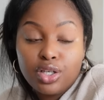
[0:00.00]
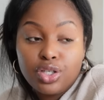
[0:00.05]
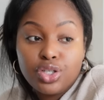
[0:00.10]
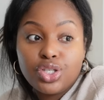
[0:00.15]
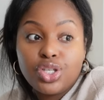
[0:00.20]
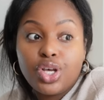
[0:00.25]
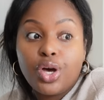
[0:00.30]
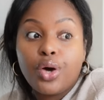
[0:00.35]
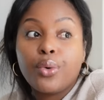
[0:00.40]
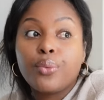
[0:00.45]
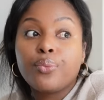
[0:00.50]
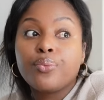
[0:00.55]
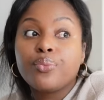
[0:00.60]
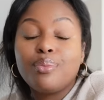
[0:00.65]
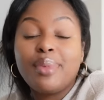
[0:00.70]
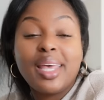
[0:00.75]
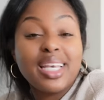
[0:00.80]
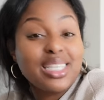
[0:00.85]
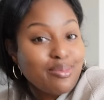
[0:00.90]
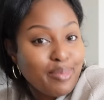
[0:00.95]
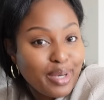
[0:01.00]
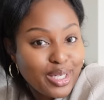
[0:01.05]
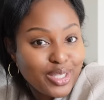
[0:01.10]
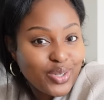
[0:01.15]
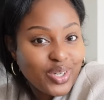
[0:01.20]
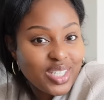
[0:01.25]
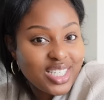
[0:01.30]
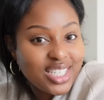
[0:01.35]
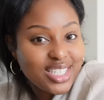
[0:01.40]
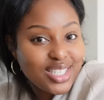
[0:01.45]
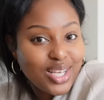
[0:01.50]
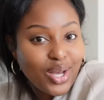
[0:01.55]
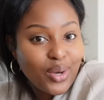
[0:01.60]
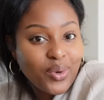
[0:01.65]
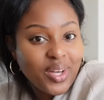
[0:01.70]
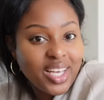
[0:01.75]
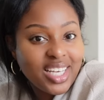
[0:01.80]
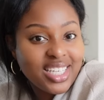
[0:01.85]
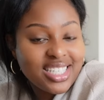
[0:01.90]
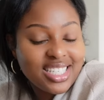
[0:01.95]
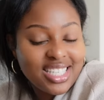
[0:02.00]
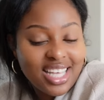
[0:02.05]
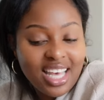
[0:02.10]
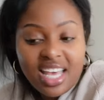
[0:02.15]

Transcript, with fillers: So make smart choices always.